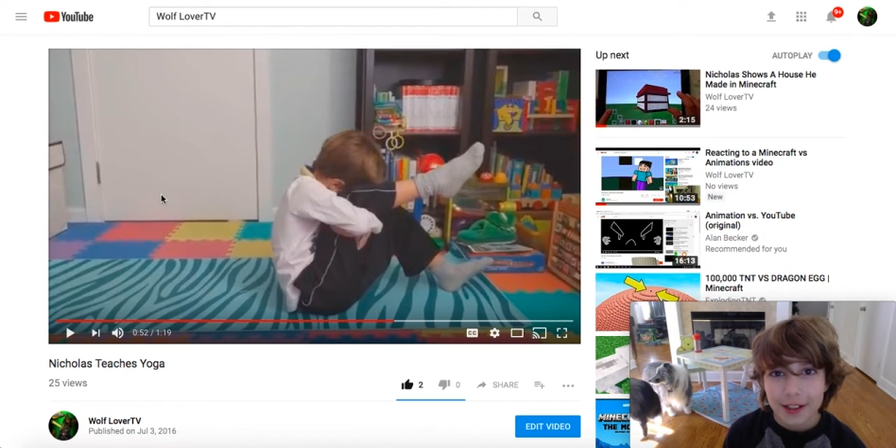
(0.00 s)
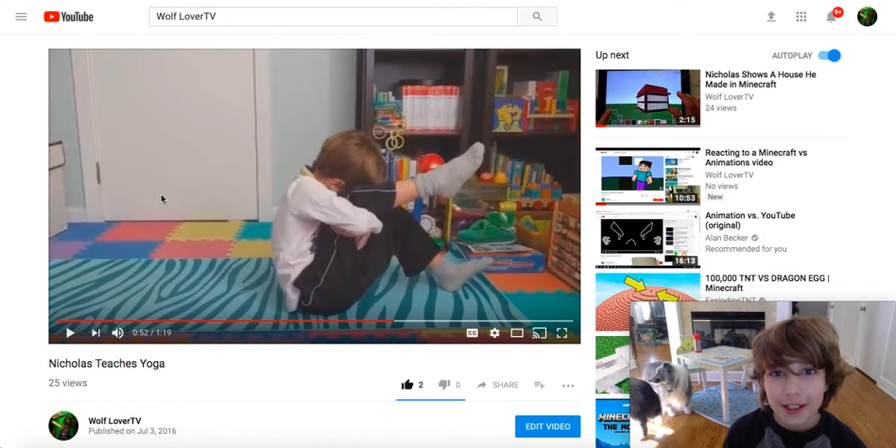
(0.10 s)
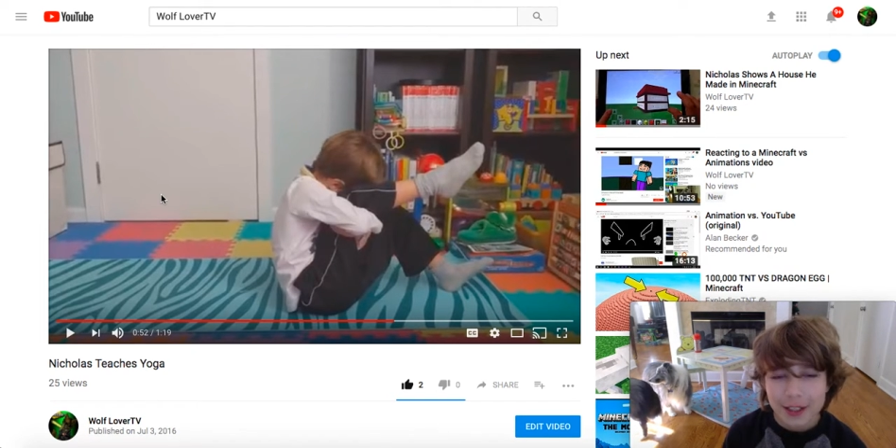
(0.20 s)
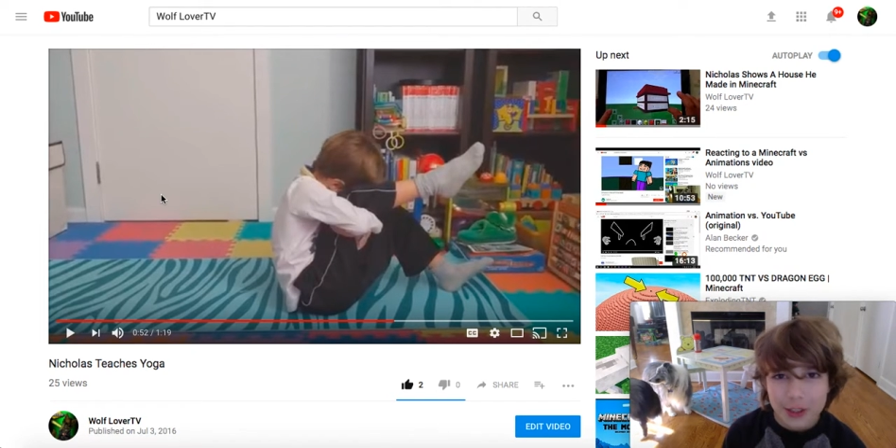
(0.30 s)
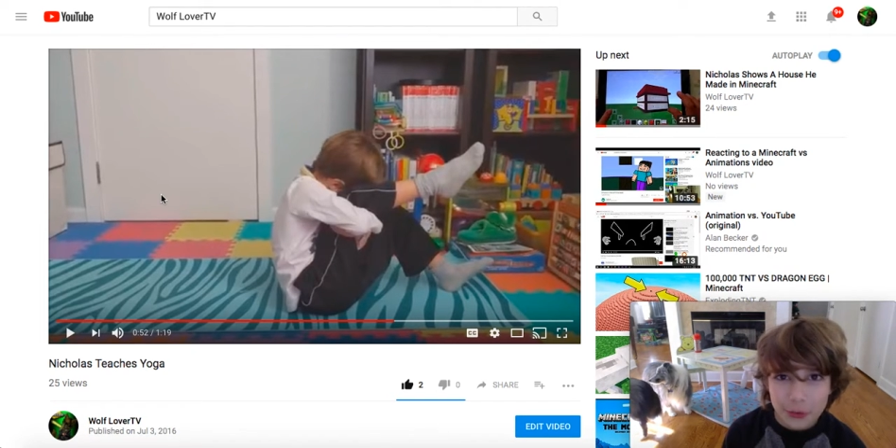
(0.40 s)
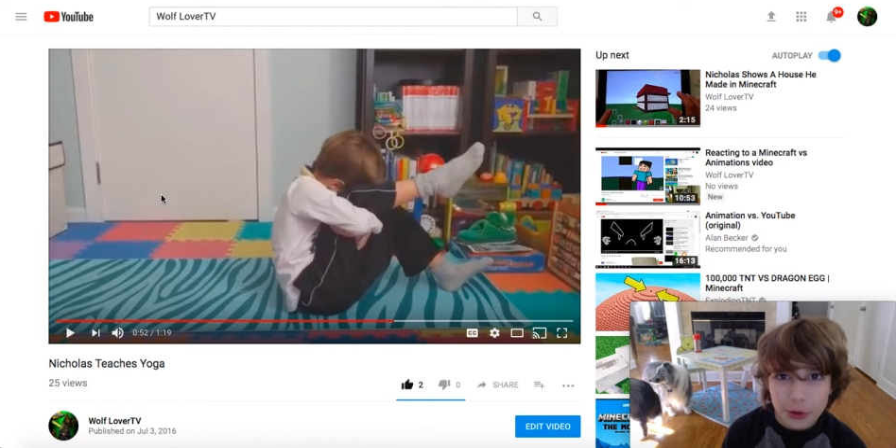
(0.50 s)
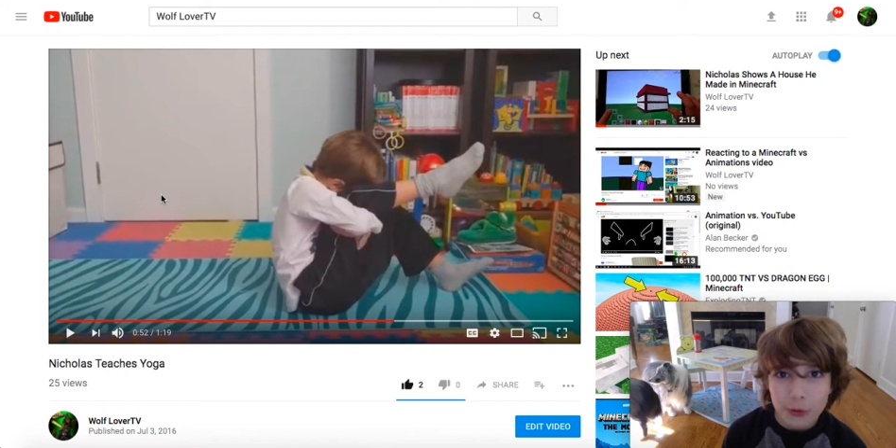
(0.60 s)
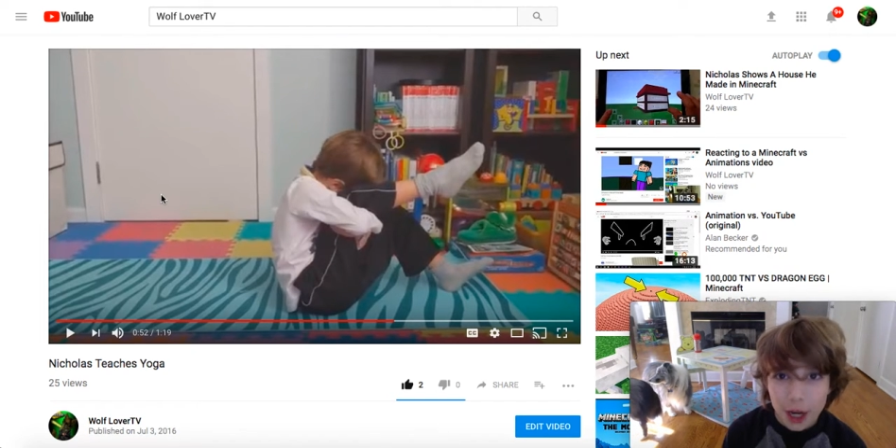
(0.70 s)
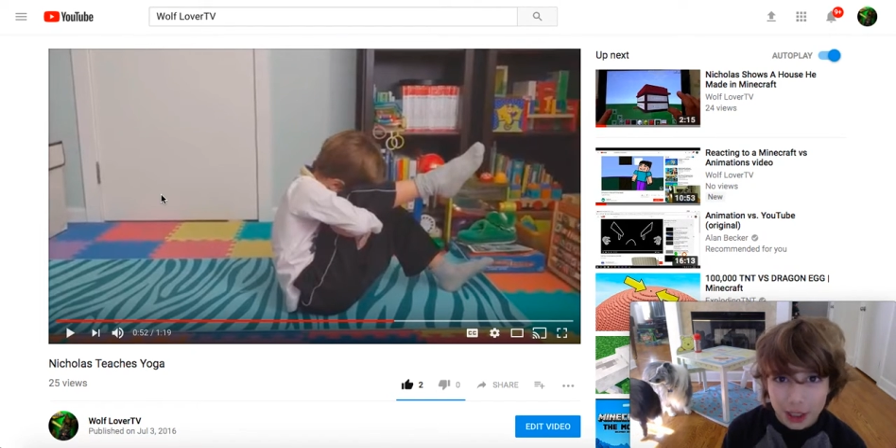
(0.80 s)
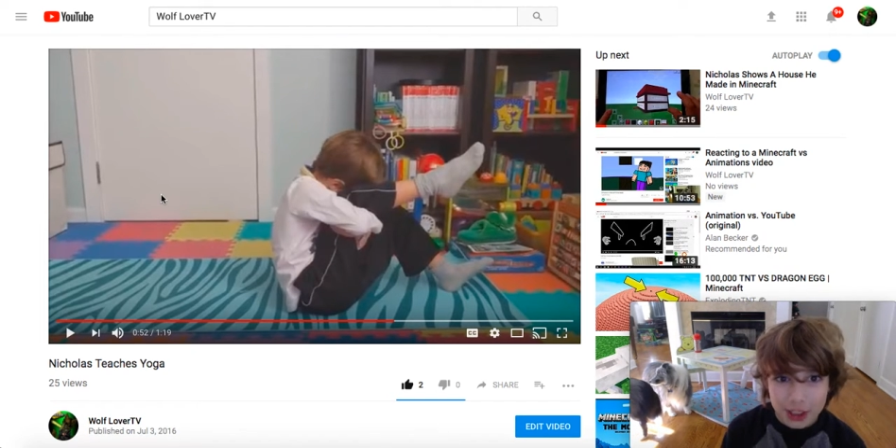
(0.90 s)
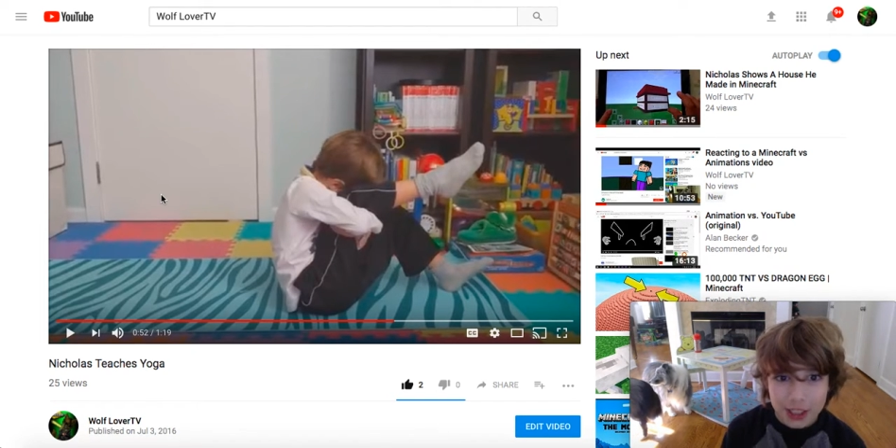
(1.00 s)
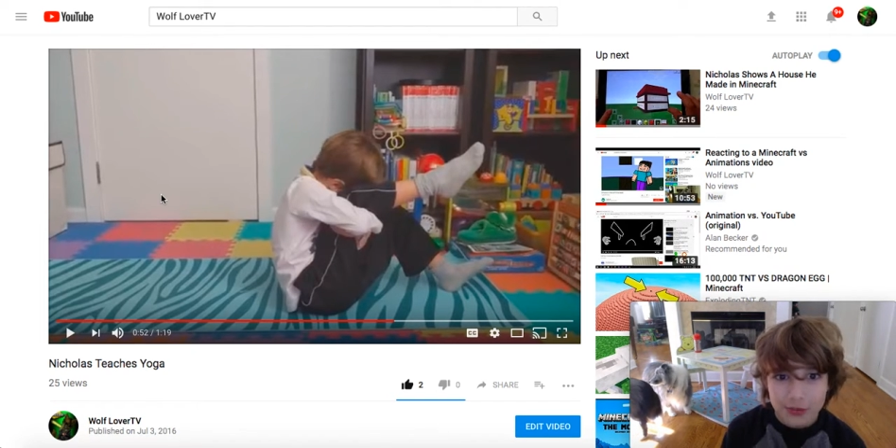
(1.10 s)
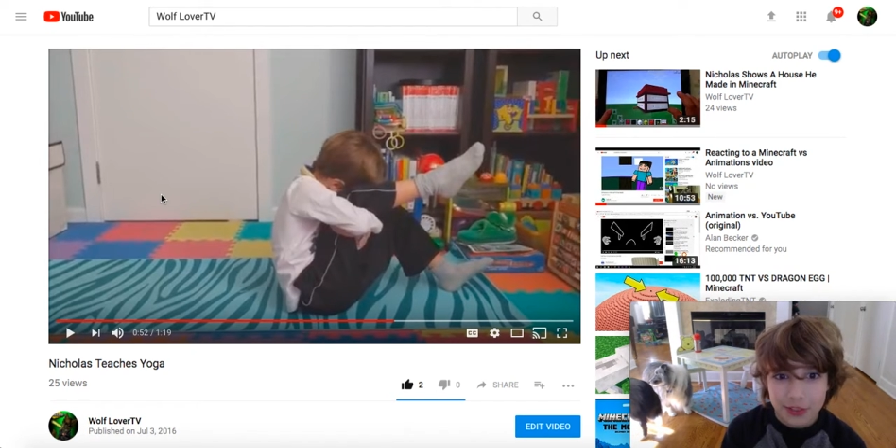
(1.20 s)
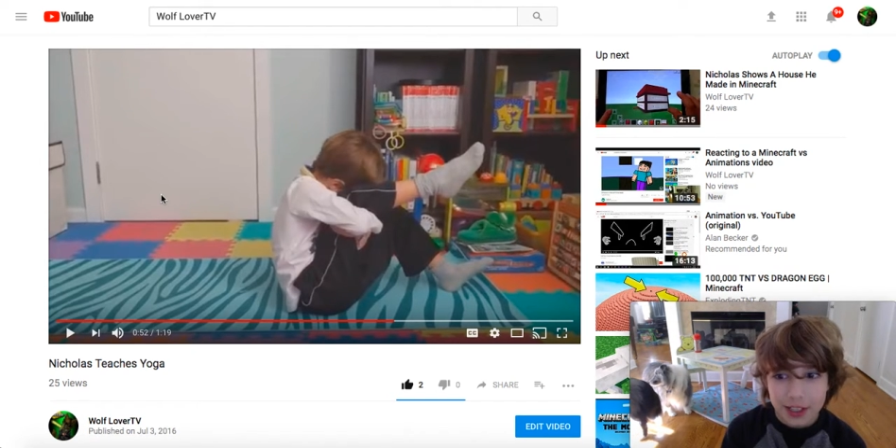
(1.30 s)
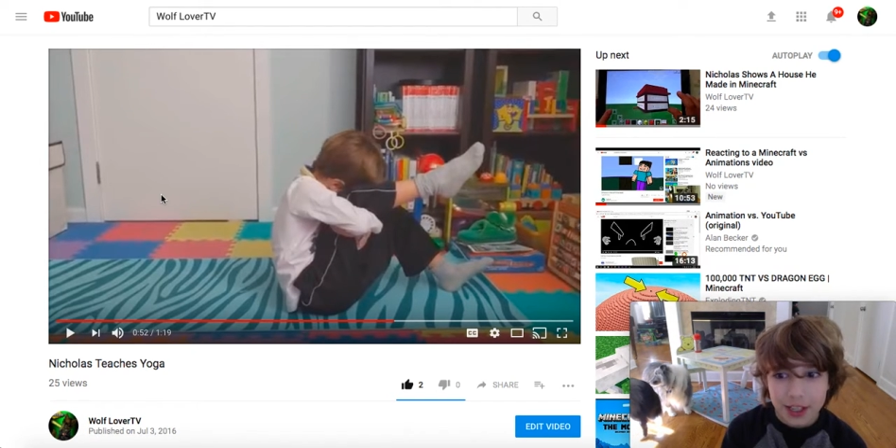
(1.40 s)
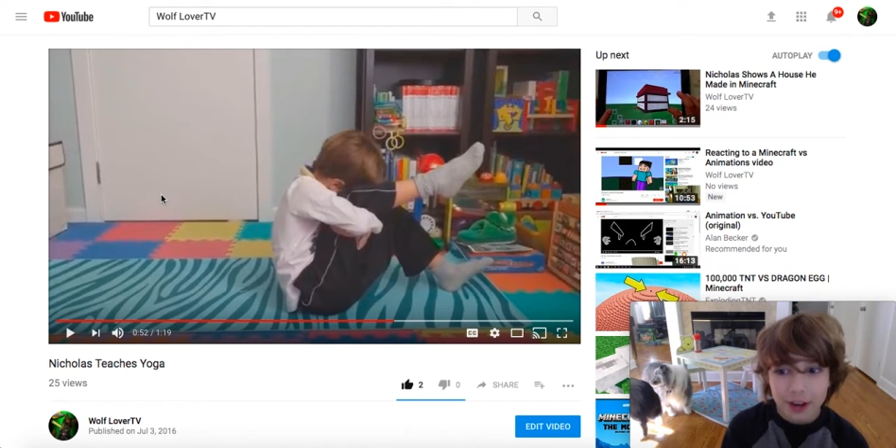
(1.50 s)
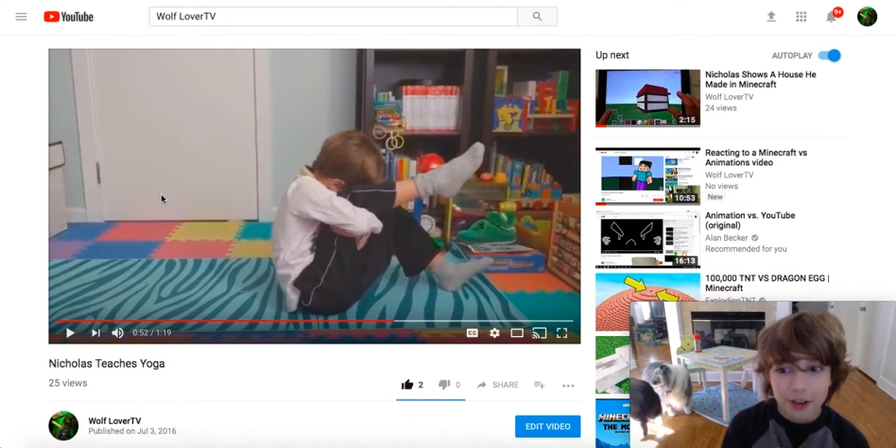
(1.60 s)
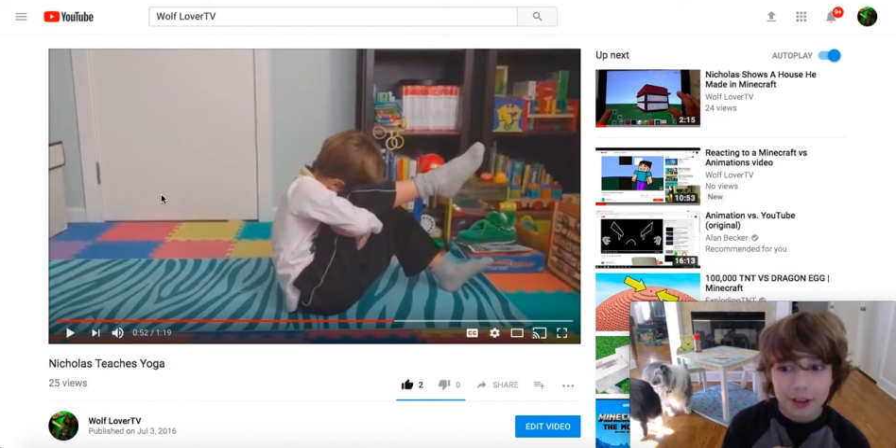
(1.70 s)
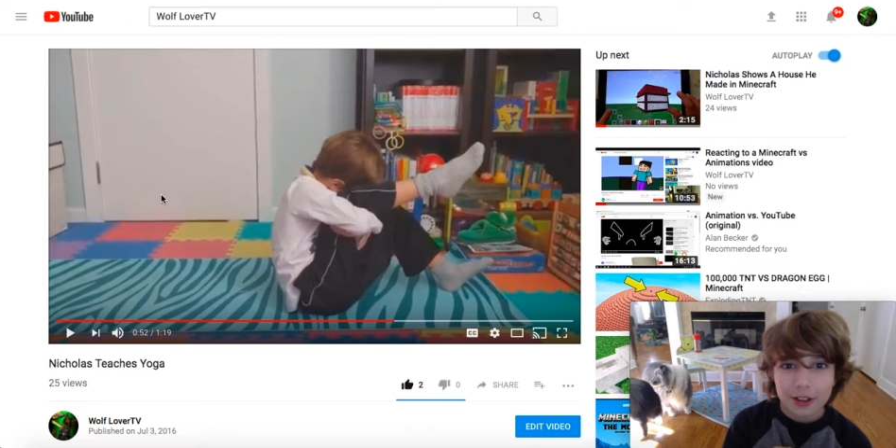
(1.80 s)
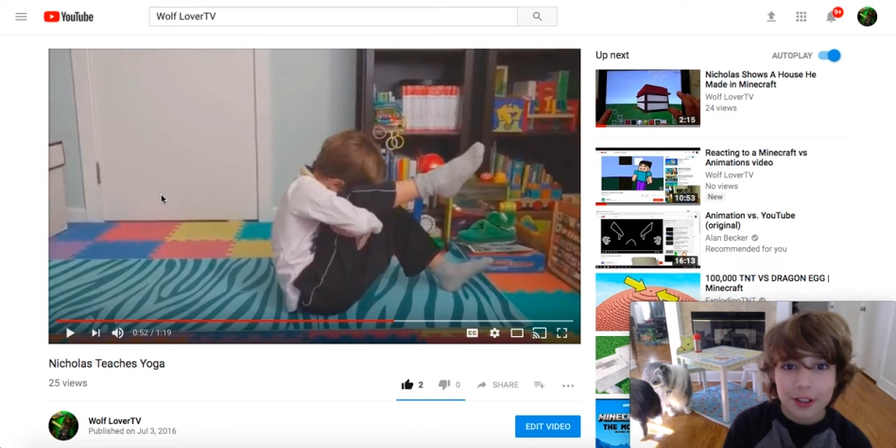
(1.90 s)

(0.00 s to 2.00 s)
Guys, if you watch this video,